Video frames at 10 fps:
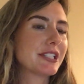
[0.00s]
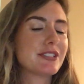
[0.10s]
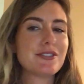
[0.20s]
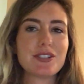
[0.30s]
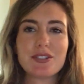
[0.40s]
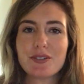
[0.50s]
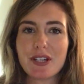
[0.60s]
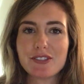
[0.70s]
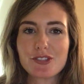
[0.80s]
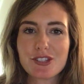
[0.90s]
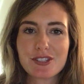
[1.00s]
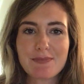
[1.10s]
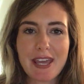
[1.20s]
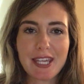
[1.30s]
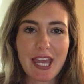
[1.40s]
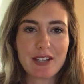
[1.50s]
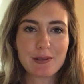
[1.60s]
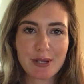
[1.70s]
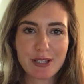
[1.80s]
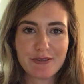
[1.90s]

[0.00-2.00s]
to do is just make a quick